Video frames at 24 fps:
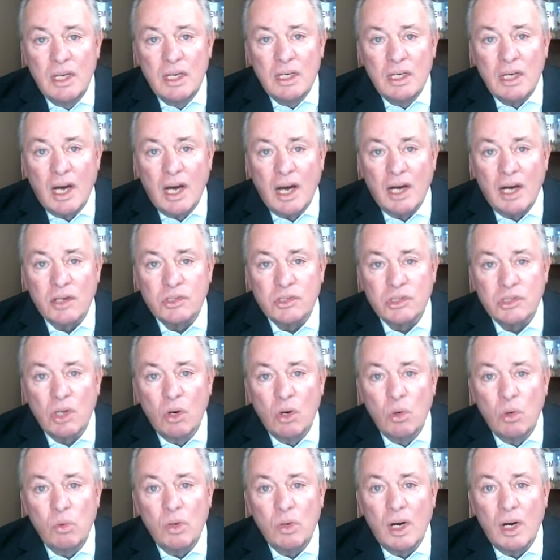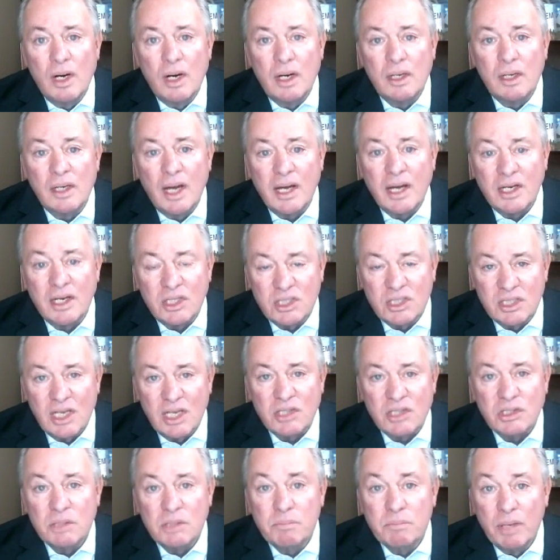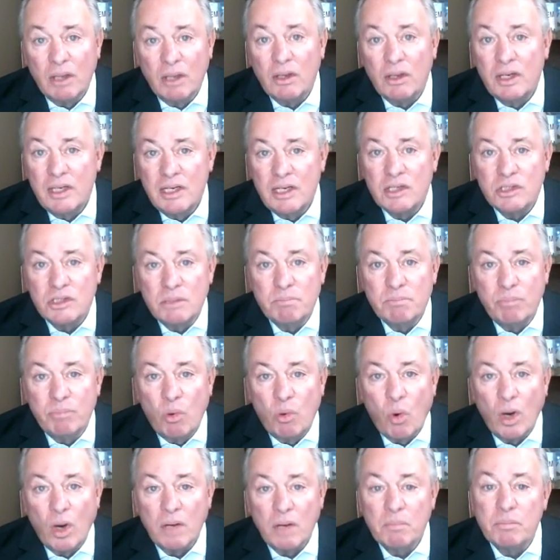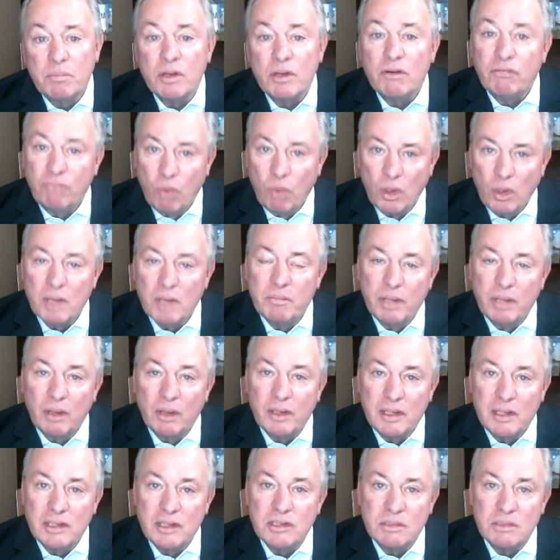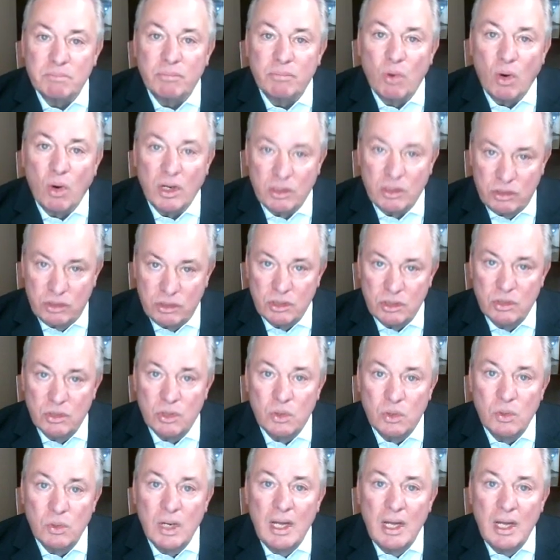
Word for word: Uh, so accessibility is important, but affordability is important too.